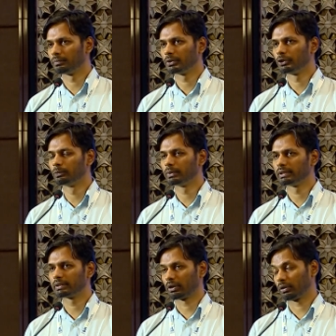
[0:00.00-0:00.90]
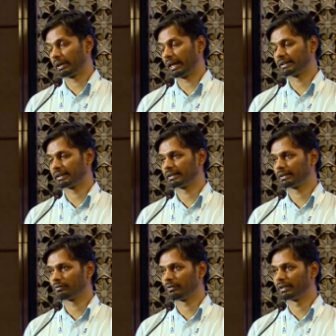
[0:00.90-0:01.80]
humans or the
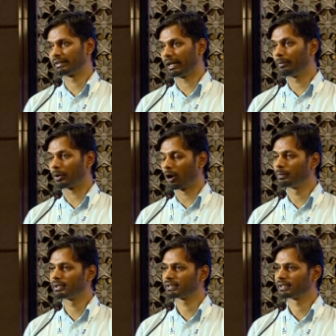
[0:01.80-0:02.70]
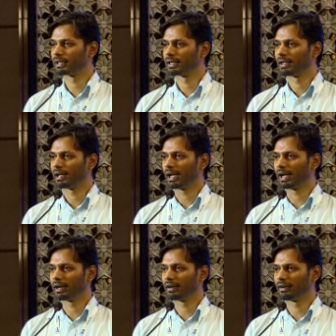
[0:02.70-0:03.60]
agents will send prompts
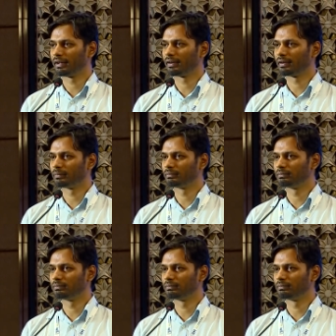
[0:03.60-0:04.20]
and uh,